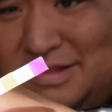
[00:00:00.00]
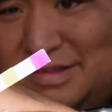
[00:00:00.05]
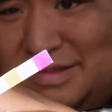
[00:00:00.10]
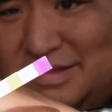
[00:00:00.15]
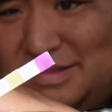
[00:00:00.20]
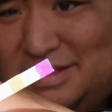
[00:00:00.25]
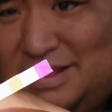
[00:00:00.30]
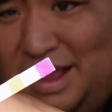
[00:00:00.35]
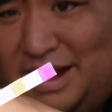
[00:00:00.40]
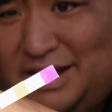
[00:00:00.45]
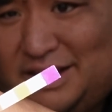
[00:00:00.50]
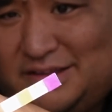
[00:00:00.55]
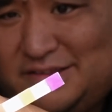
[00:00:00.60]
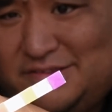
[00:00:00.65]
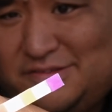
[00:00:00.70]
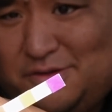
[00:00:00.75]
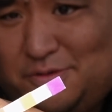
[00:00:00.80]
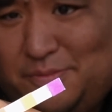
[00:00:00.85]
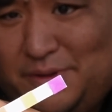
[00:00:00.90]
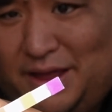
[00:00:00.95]
this lighting is
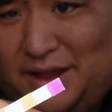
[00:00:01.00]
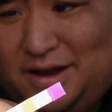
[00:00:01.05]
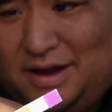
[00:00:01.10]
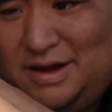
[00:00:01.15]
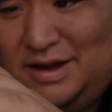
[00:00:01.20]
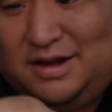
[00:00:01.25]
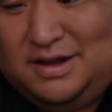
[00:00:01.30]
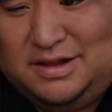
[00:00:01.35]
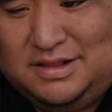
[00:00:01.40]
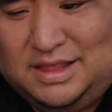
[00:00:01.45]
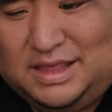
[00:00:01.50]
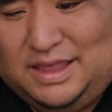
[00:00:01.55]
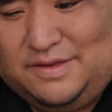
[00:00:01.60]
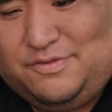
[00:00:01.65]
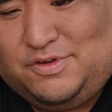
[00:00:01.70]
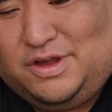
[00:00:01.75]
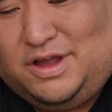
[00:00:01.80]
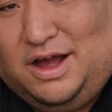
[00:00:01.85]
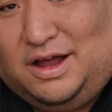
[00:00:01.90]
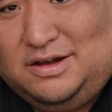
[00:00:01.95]
so bad. They give
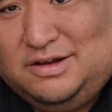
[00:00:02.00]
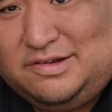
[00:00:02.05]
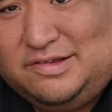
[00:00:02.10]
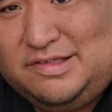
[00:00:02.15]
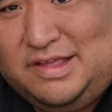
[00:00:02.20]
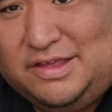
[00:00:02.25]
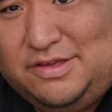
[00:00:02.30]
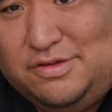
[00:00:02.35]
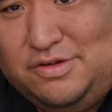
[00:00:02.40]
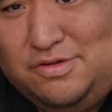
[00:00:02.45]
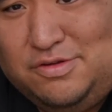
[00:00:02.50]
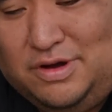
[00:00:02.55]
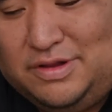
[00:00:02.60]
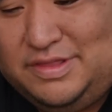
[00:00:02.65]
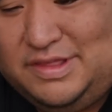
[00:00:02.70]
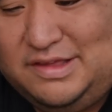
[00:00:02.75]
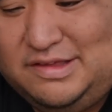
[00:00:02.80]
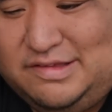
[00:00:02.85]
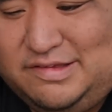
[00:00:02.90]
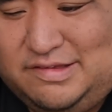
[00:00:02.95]
you colors that you do on
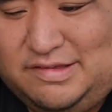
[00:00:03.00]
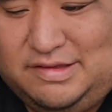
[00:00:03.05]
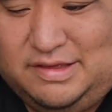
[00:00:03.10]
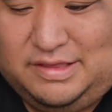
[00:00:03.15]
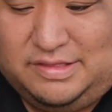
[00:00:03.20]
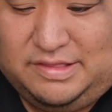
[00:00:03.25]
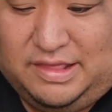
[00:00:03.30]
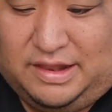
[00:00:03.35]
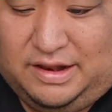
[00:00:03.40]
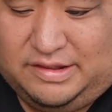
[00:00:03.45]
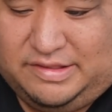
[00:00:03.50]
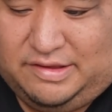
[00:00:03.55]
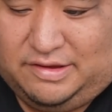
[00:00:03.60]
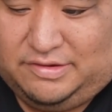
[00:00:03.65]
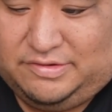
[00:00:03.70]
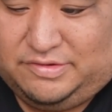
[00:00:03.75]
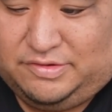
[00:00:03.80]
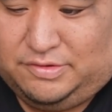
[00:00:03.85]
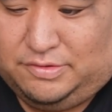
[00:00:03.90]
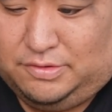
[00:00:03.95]
this, and then it
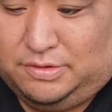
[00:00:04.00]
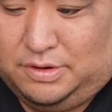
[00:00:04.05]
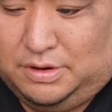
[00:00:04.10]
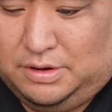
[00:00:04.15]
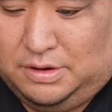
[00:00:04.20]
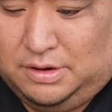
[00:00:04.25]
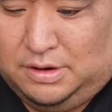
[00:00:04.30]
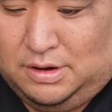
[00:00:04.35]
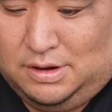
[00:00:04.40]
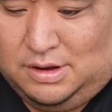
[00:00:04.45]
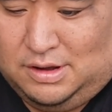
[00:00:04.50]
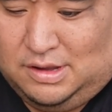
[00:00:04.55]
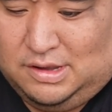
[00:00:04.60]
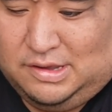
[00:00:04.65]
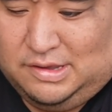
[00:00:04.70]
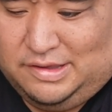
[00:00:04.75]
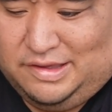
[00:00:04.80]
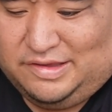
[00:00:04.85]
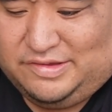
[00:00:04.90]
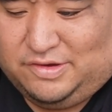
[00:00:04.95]
tells you.
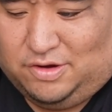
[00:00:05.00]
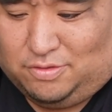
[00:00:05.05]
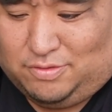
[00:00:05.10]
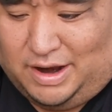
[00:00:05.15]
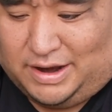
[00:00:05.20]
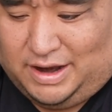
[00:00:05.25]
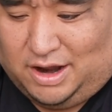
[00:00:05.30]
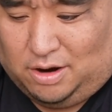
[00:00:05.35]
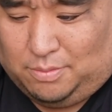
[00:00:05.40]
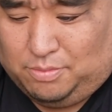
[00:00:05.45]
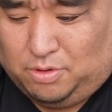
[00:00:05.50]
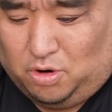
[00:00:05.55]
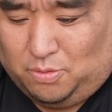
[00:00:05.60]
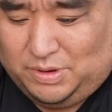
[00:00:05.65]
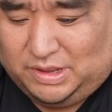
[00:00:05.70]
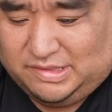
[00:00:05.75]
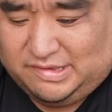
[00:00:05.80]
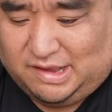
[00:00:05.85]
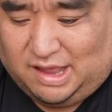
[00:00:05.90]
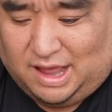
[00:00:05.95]
So right now,
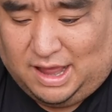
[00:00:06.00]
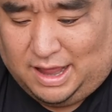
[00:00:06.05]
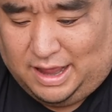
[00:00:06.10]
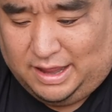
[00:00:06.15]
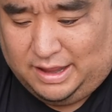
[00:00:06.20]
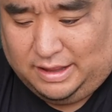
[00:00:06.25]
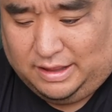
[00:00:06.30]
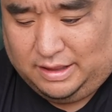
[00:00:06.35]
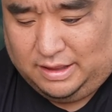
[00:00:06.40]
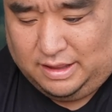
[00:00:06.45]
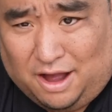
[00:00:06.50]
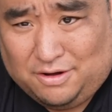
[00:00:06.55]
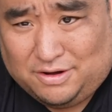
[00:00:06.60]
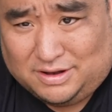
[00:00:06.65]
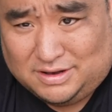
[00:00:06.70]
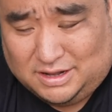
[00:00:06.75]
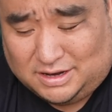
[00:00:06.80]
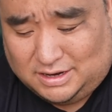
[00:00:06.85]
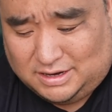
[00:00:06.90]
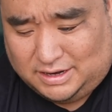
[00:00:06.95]
bromine's high,
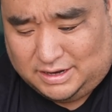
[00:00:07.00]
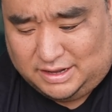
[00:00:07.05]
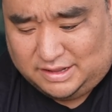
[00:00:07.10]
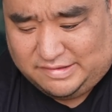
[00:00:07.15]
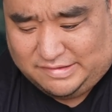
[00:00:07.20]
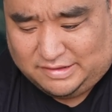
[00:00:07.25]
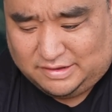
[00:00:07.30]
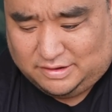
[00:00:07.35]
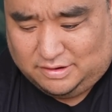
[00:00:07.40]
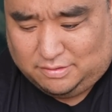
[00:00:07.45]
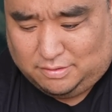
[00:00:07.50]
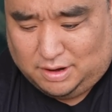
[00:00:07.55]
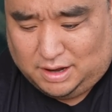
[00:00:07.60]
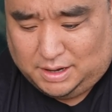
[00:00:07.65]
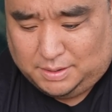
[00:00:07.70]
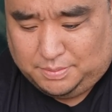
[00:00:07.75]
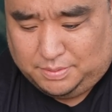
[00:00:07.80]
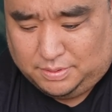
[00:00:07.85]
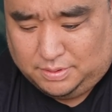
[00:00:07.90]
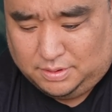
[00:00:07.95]
alkalinity needs to go
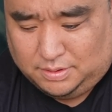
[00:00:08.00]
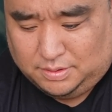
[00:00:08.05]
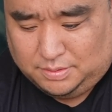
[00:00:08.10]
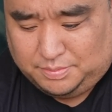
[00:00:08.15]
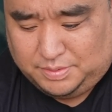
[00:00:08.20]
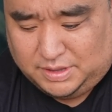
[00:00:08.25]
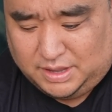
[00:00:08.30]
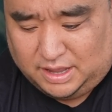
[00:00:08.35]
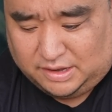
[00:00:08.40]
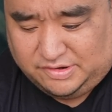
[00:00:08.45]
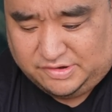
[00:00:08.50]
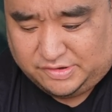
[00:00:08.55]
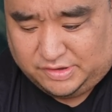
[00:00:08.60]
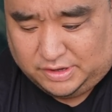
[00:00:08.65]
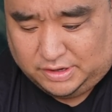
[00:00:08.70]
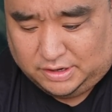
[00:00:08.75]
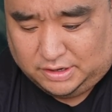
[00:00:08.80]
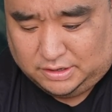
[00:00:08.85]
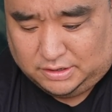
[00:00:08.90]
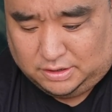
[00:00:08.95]
up, pH is
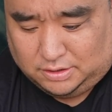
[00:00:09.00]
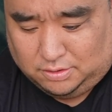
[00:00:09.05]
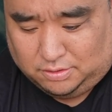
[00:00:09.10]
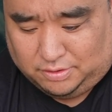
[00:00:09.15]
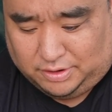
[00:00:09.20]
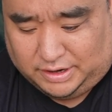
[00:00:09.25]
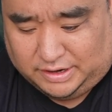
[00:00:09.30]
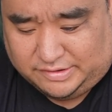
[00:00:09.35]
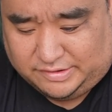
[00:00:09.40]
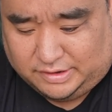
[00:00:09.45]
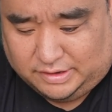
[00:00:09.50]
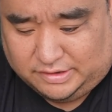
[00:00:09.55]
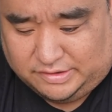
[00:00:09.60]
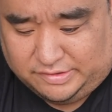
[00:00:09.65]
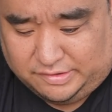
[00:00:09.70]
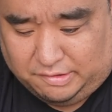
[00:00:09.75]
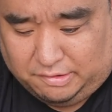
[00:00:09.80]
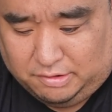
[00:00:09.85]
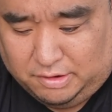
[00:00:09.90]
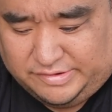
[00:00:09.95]
good, chlorine is good.
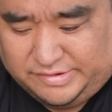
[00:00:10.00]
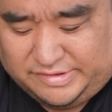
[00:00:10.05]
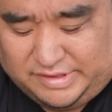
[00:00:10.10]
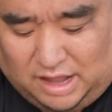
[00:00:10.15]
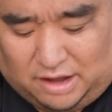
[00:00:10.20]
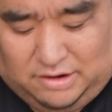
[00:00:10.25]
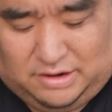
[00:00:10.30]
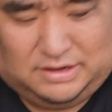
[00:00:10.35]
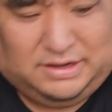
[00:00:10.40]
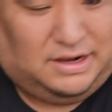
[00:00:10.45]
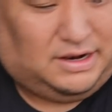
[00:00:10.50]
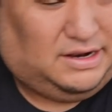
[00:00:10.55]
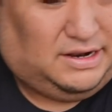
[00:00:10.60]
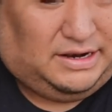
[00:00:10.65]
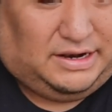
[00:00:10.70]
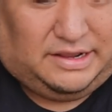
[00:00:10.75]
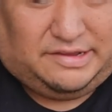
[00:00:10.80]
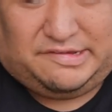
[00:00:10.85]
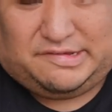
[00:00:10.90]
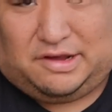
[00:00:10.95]
So just alkalinity
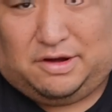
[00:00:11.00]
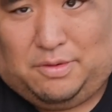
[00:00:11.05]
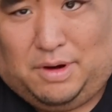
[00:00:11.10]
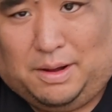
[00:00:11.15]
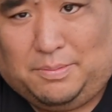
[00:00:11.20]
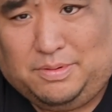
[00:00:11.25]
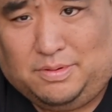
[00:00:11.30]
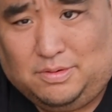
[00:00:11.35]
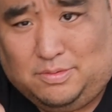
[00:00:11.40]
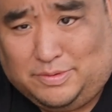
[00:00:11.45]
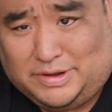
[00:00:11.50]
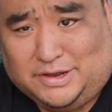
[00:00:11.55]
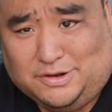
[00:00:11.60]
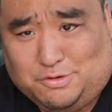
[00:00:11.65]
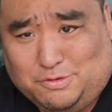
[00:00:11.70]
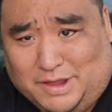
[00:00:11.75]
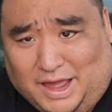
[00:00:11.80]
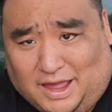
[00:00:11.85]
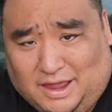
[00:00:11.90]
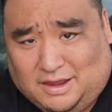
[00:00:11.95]
needs to go up. We can
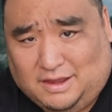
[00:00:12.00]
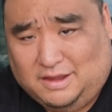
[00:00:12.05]
do that.